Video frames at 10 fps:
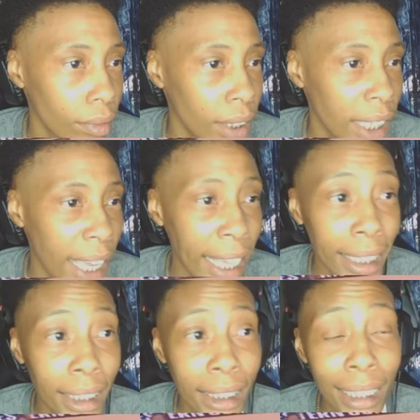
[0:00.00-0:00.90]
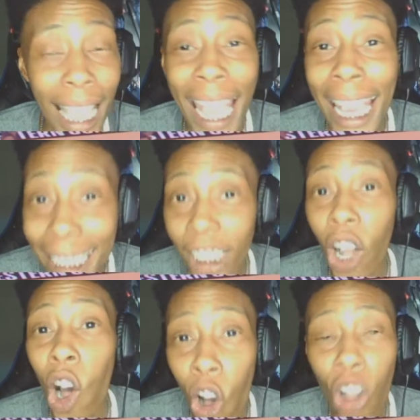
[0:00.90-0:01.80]
Ayton ate
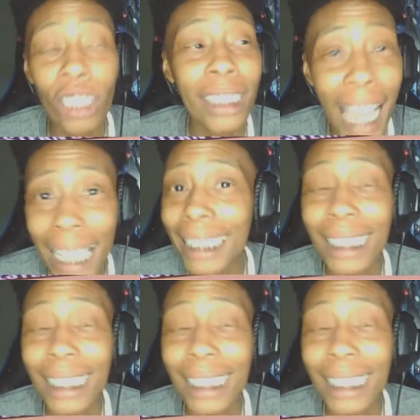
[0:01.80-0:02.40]
all night.